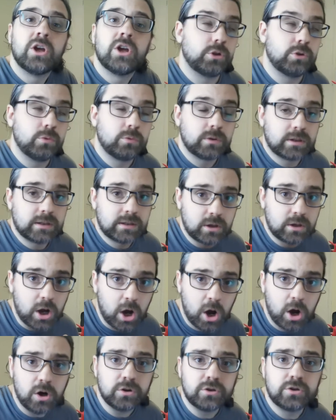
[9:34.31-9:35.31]
You
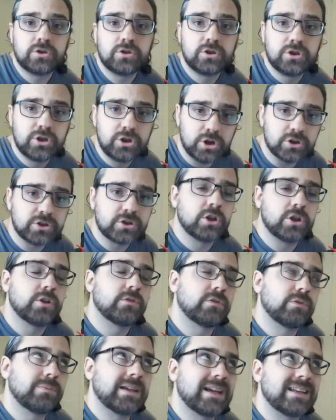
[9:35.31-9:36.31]
can't just
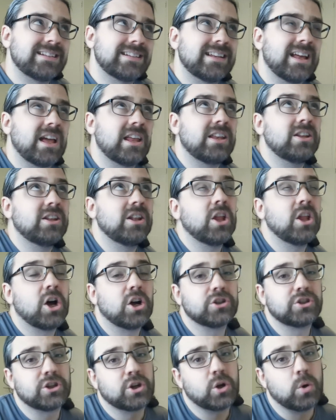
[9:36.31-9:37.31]
learn from getting a
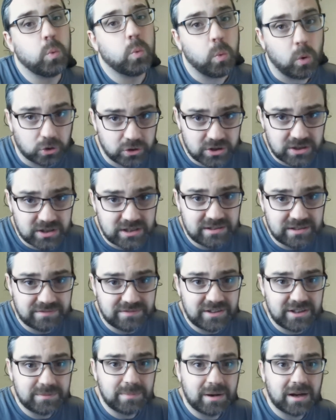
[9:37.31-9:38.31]
larger quantity of
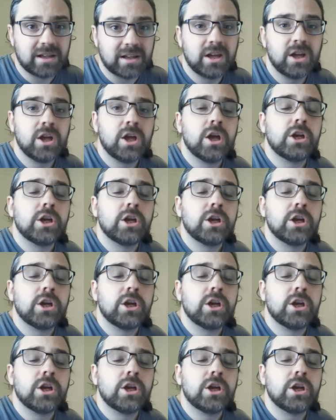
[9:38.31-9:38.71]
feedback.